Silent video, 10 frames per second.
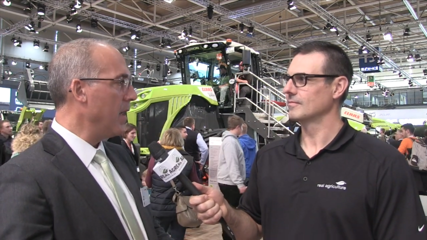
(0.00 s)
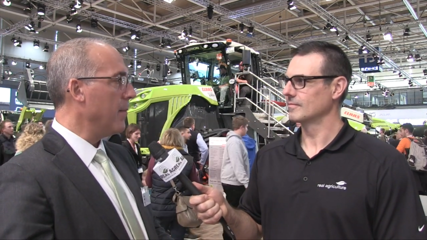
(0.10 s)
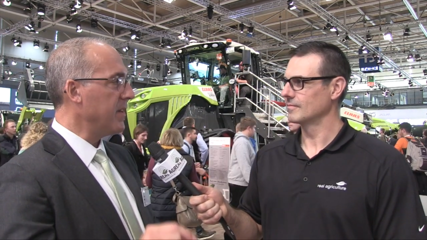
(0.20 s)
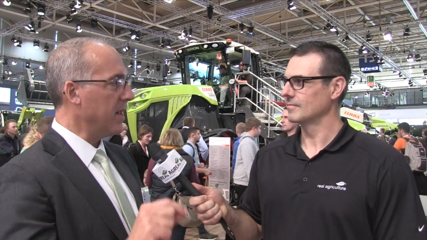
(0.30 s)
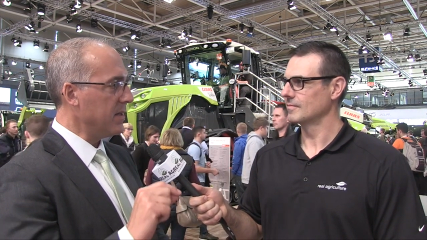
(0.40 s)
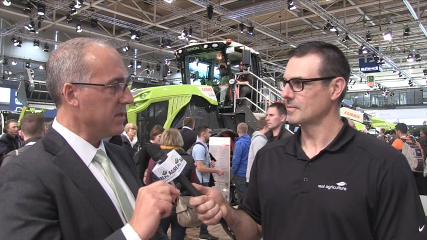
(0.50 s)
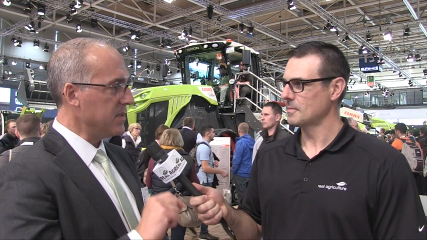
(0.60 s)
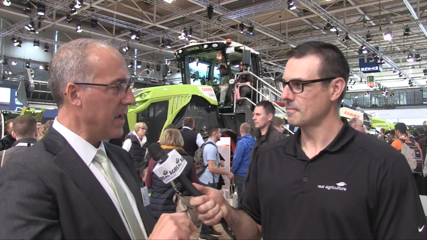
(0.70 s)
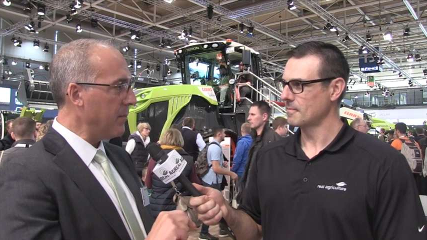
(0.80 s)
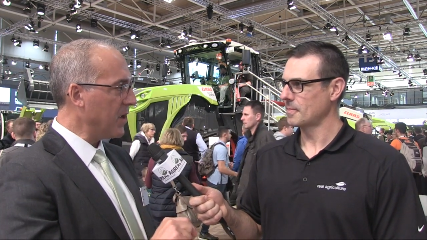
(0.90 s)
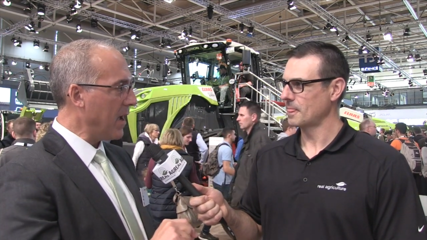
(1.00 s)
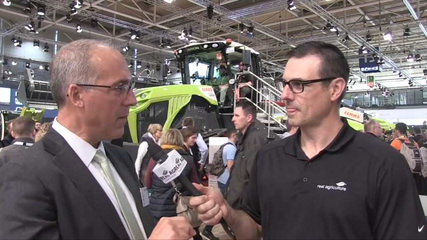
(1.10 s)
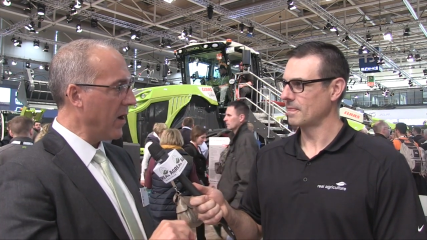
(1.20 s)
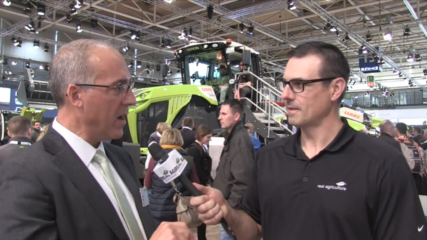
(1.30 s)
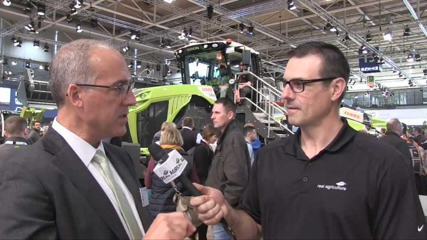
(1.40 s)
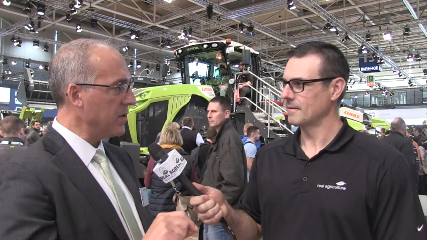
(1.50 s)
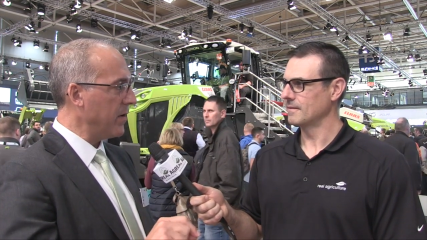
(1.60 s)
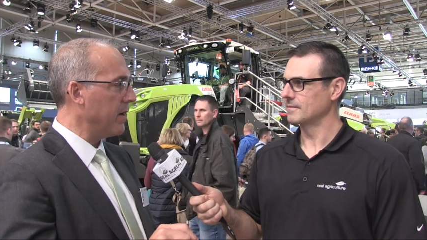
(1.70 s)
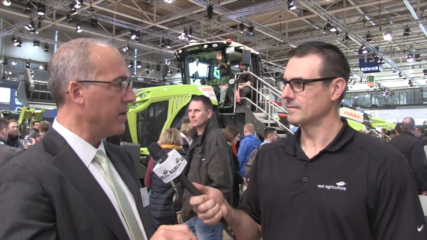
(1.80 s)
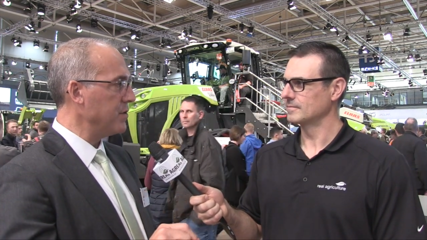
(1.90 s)
Speaker 1: But then at the same time, we also
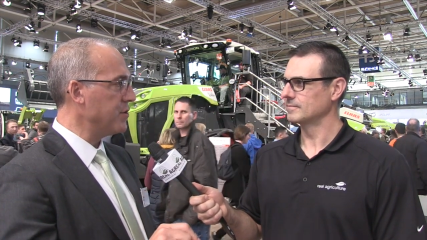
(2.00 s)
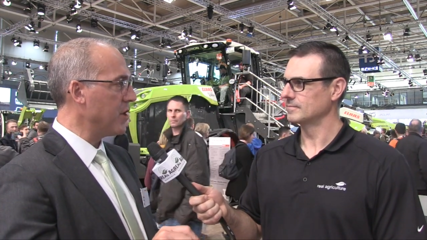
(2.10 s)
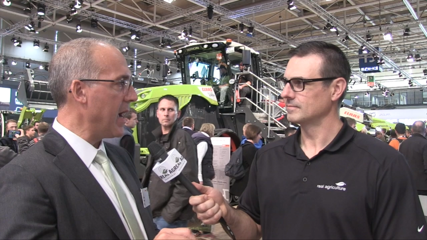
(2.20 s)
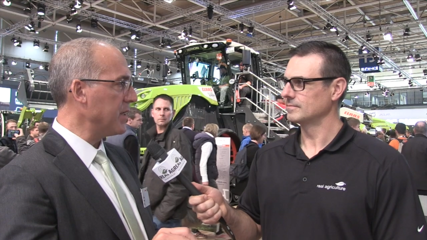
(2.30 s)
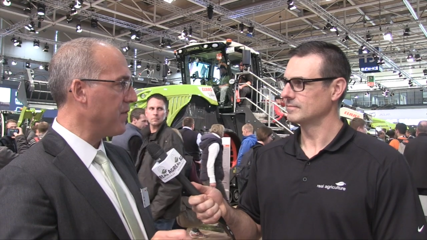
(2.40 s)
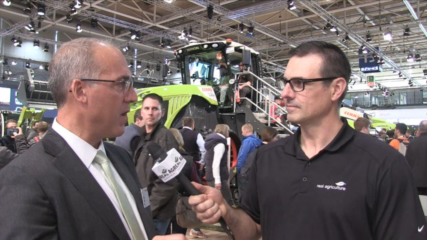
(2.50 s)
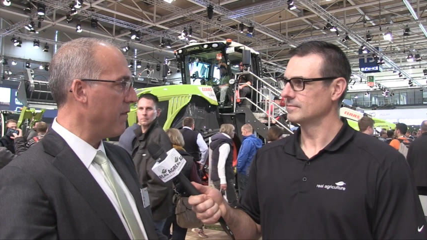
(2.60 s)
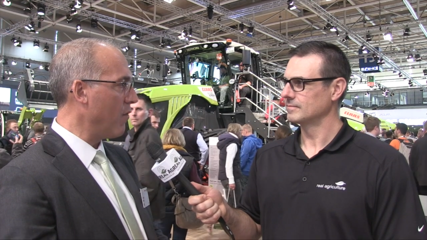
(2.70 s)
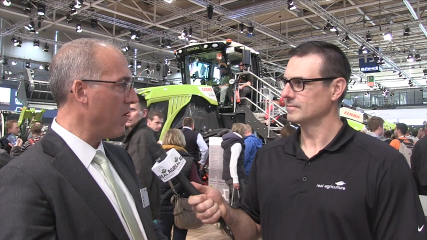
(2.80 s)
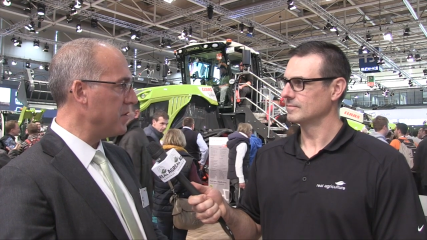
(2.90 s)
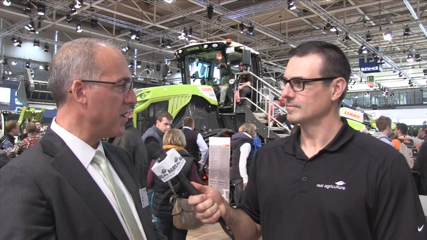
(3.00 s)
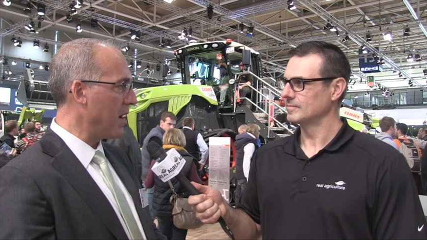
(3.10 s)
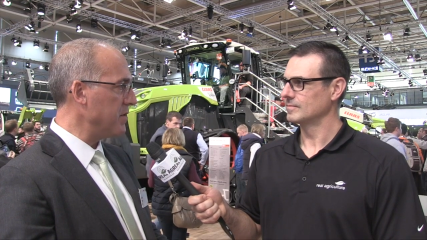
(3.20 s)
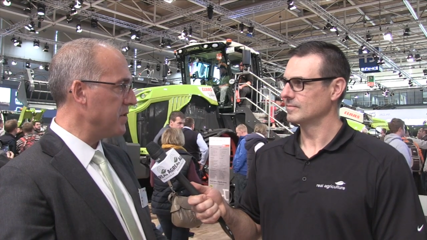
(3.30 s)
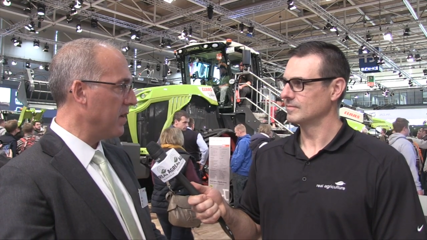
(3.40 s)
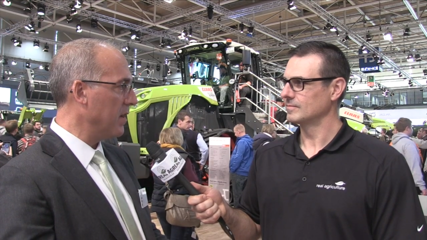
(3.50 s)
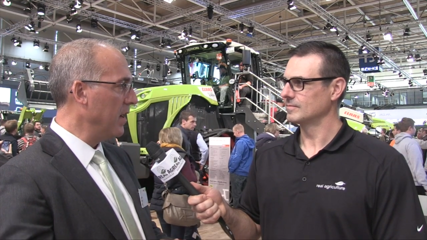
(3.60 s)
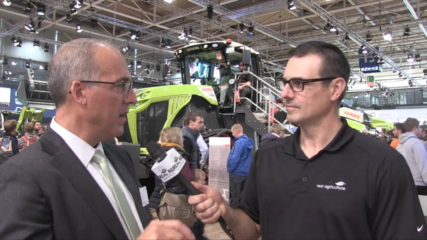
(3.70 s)
introduced tracks for our forage harvester